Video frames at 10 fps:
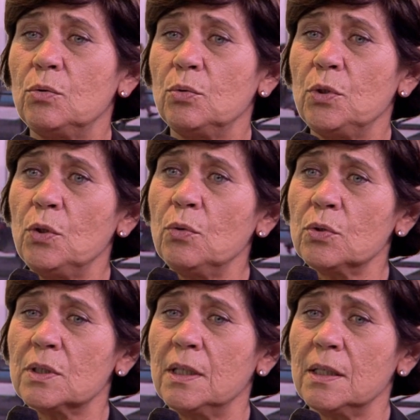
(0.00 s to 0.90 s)
to
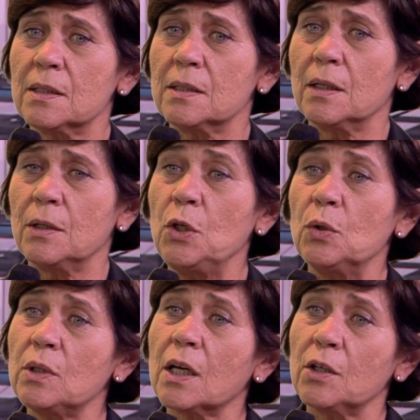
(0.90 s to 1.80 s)
use this
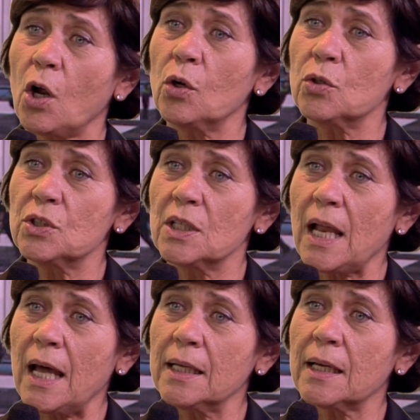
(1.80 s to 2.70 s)
new technology
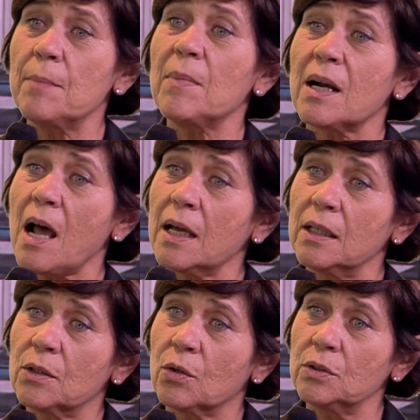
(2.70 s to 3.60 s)
like
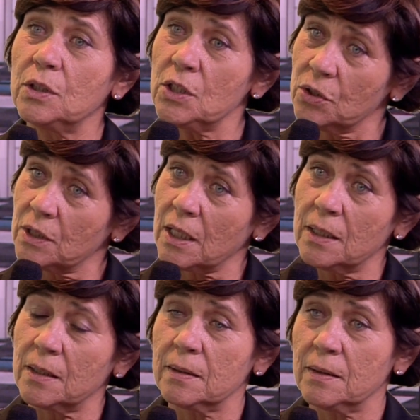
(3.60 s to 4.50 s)
MRI
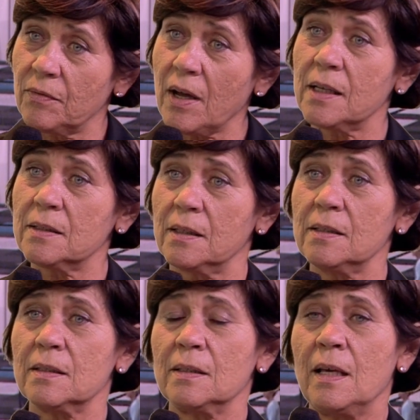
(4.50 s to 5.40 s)
conditional
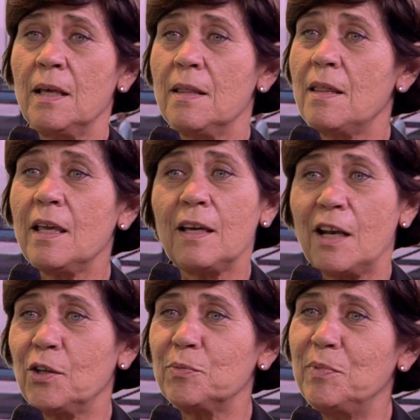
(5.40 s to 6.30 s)
devices, they
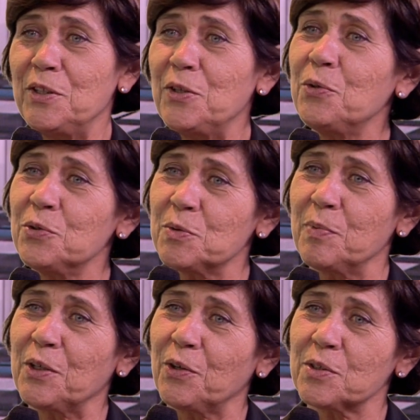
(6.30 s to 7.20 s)
cannot be used
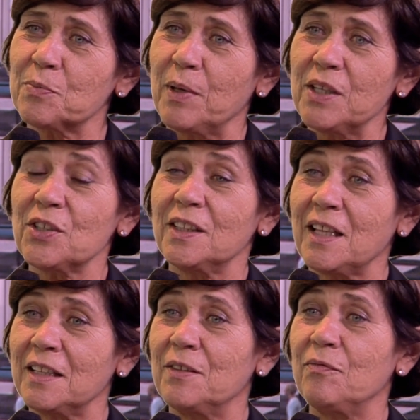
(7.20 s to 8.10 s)
because patient
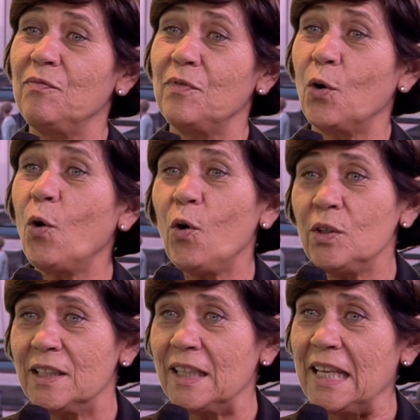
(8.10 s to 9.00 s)
had
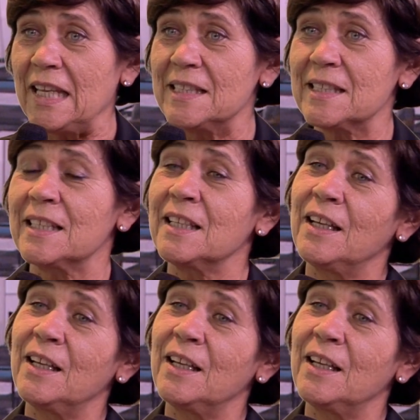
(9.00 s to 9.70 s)
old leads